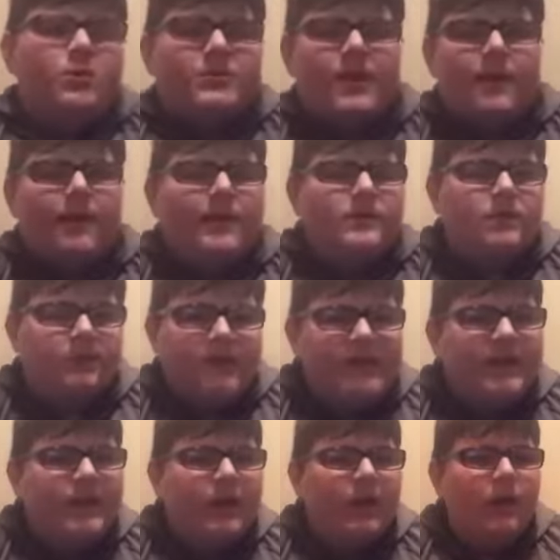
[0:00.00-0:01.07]
Direct
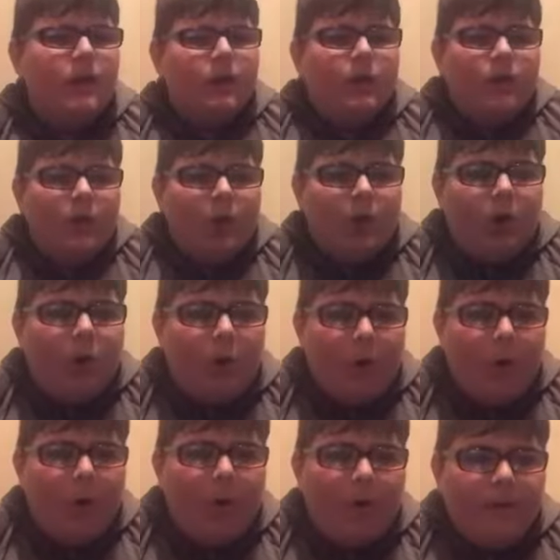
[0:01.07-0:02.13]
Arena,
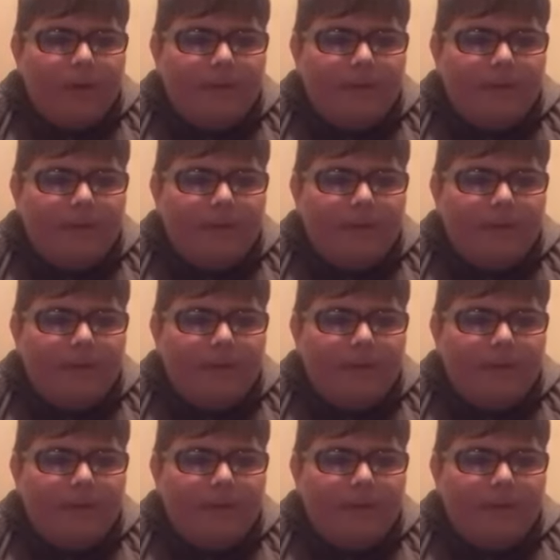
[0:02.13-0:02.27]
or,